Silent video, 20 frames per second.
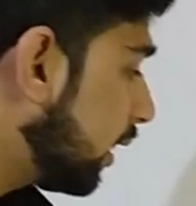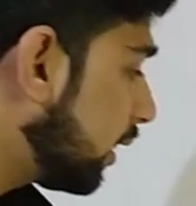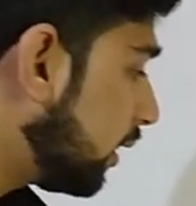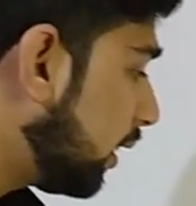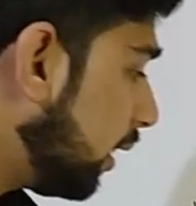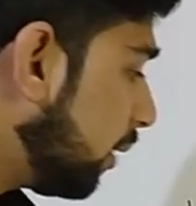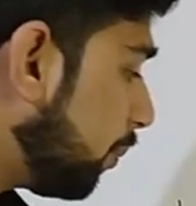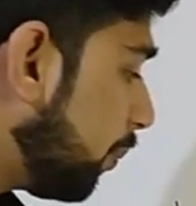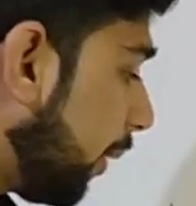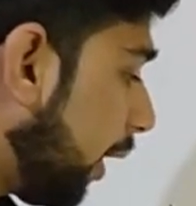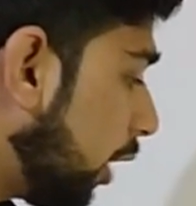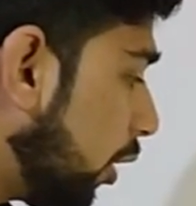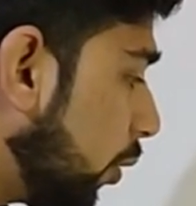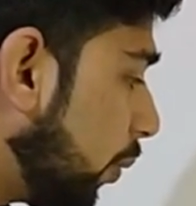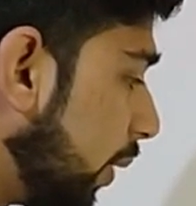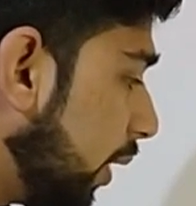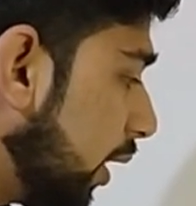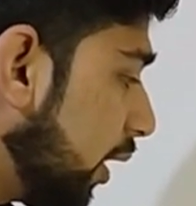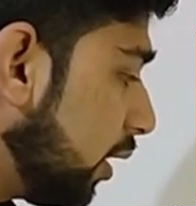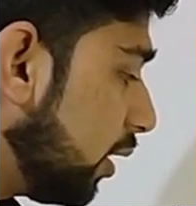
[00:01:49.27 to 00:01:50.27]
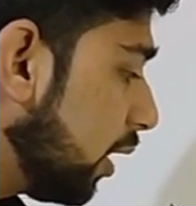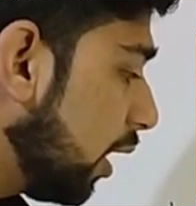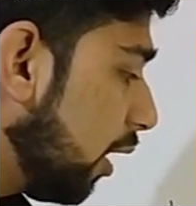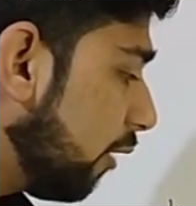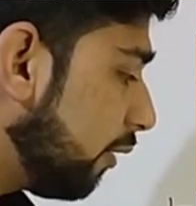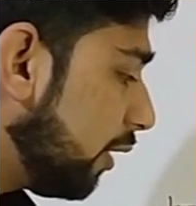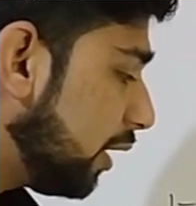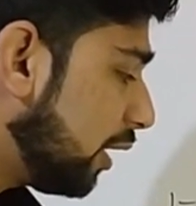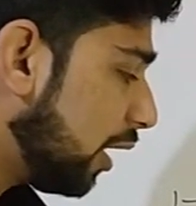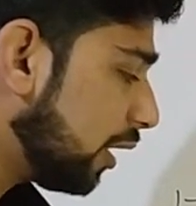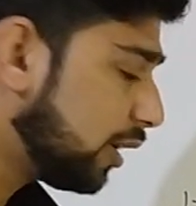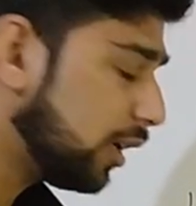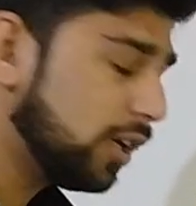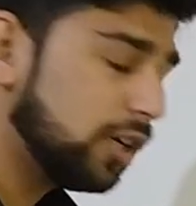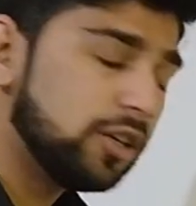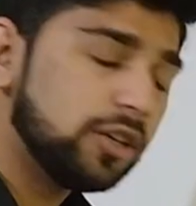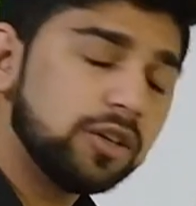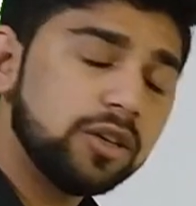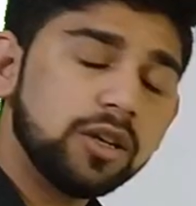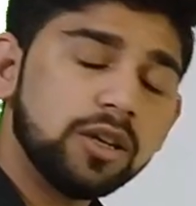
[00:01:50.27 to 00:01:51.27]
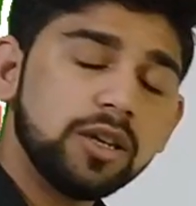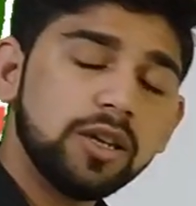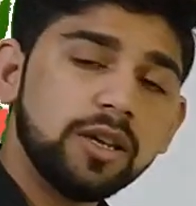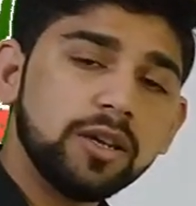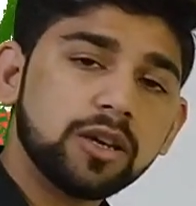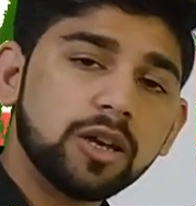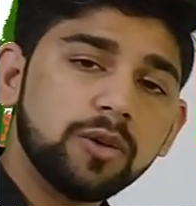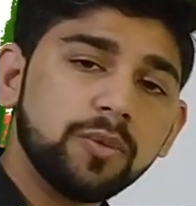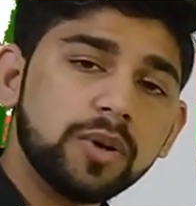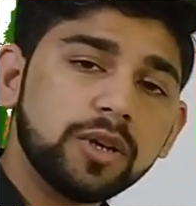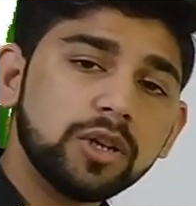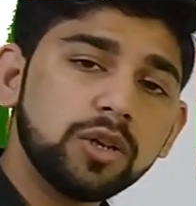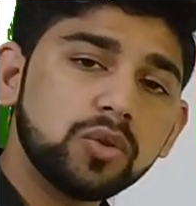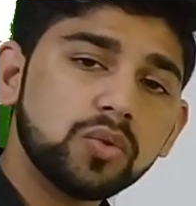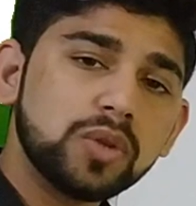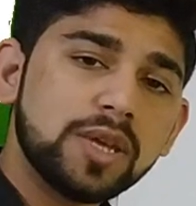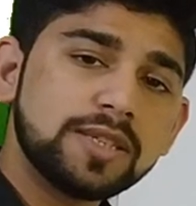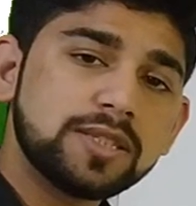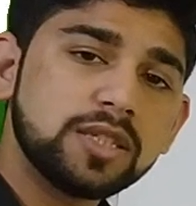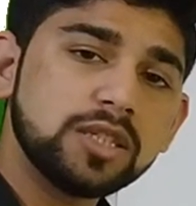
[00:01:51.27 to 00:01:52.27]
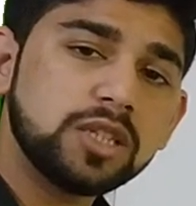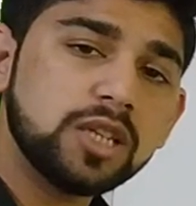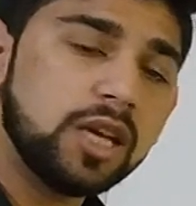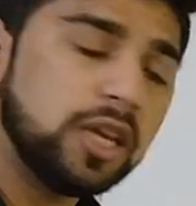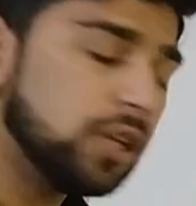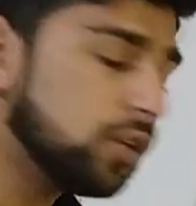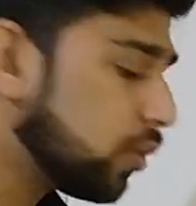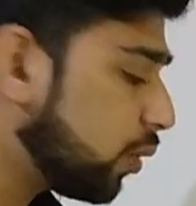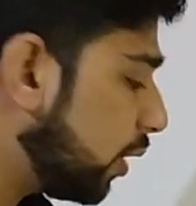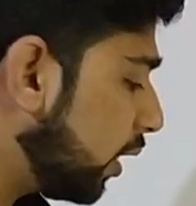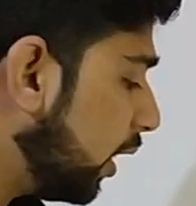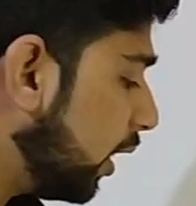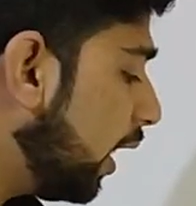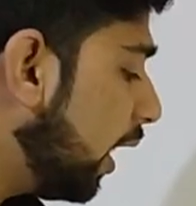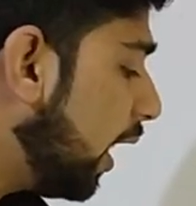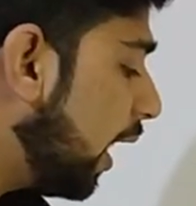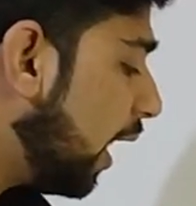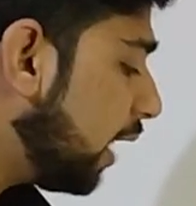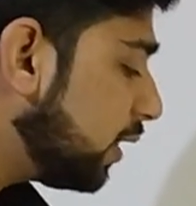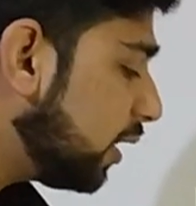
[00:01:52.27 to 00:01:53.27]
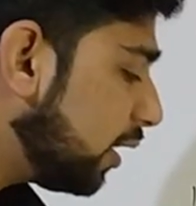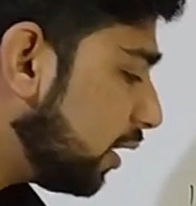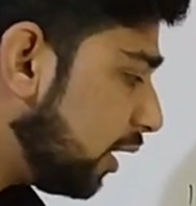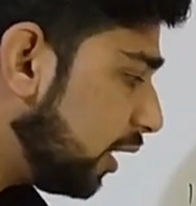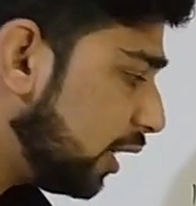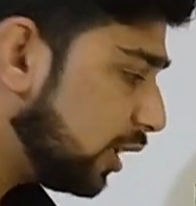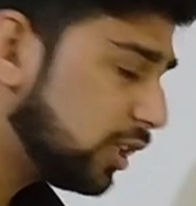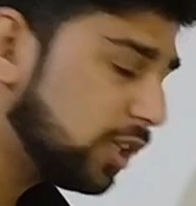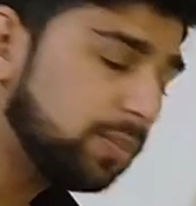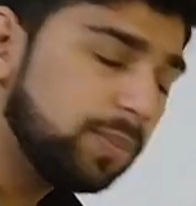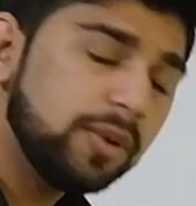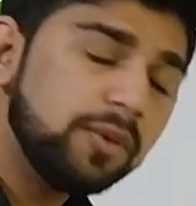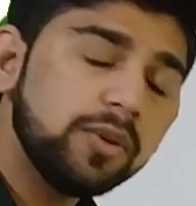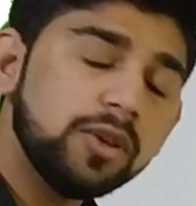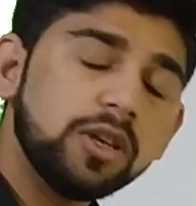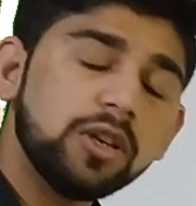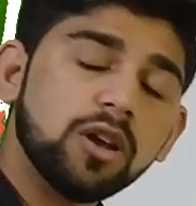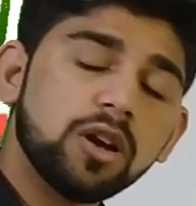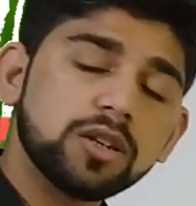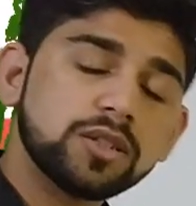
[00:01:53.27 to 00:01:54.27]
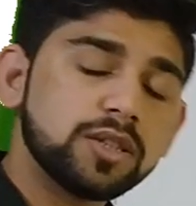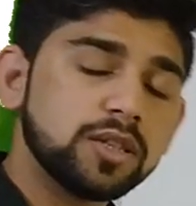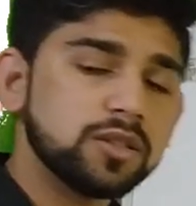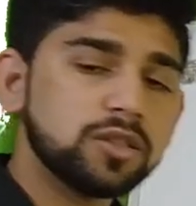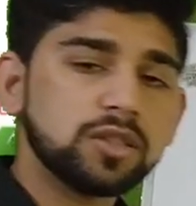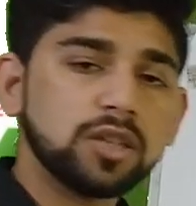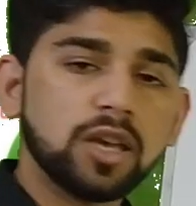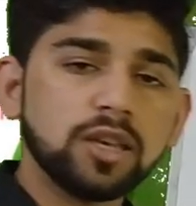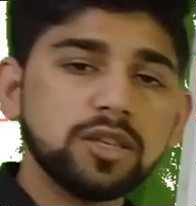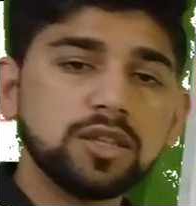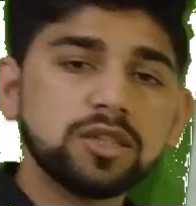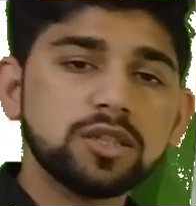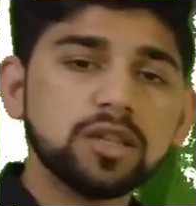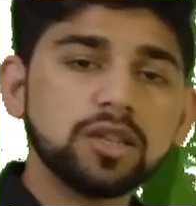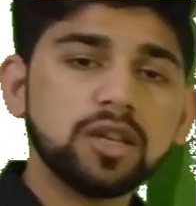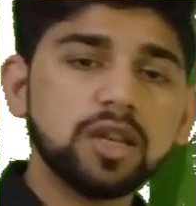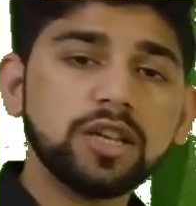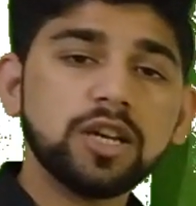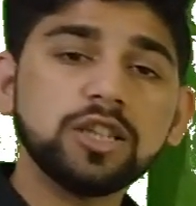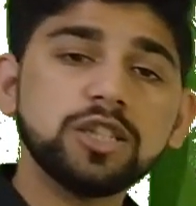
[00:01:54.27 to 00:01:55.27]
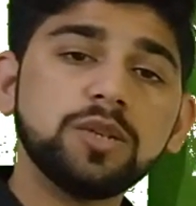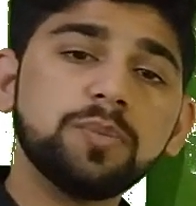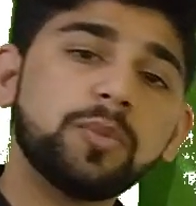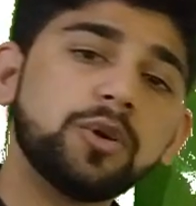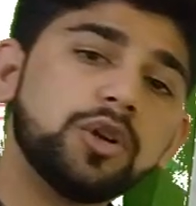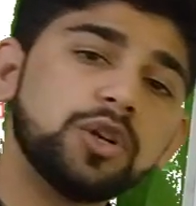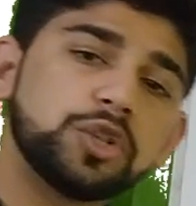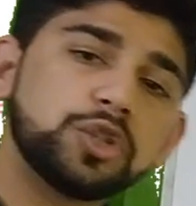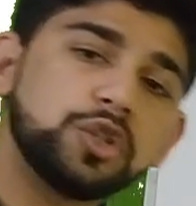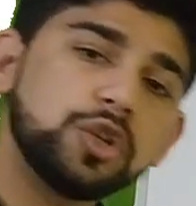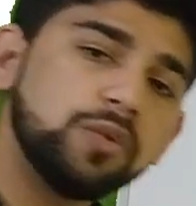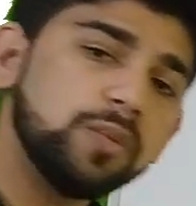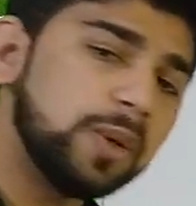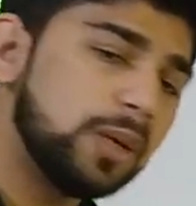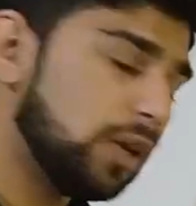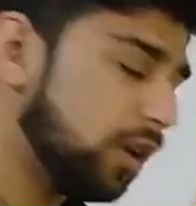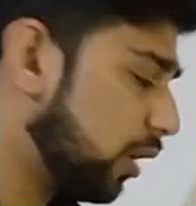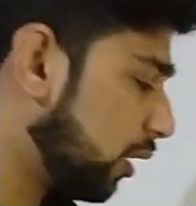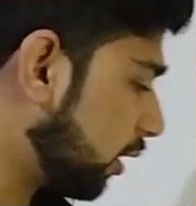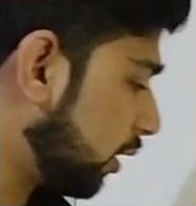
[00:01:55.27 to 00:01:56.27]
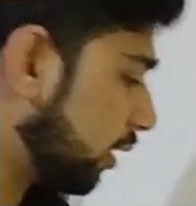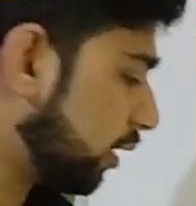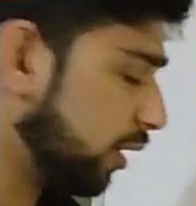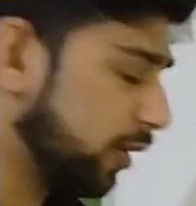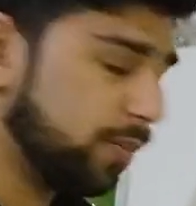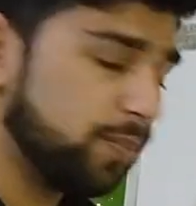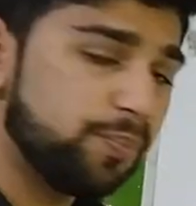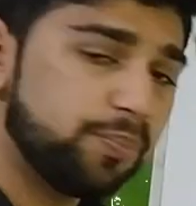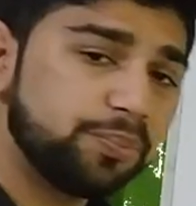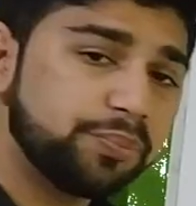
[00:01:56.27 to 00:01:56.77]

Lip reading: then pyruvate will not convert into acetyl CoA, and then ATP will not synthesized. Energy production will not occur.